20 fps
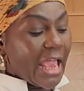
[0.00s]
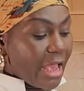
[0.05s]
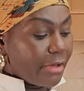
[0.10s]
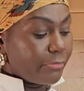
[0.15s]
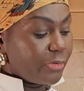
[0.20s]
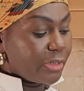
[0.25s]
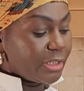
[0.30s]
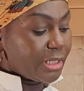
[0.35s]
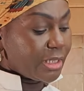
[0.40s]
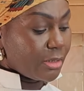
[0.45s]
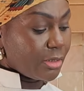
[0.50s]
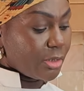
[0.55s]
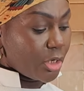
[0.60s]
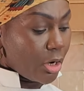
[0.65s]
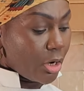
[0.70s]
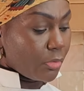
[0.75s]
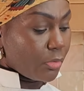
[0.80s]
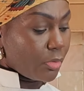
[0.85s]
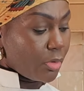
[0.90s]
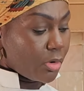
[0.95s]
ever
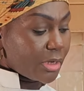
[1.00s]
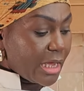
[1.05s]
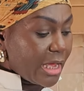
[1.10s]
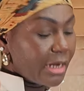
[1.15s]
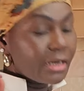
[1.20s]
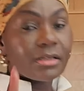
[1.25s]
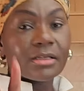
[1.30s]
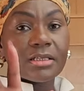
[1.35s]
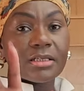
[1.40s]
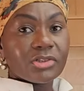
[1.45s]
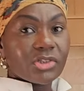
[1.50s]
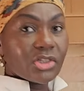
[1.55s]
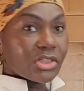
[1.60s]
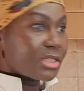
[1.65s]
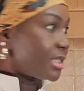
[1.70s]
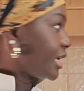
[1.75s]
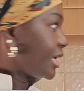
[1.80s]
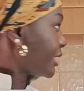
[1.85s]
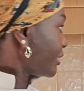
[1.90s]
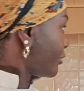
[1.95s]
know. Okay, just stick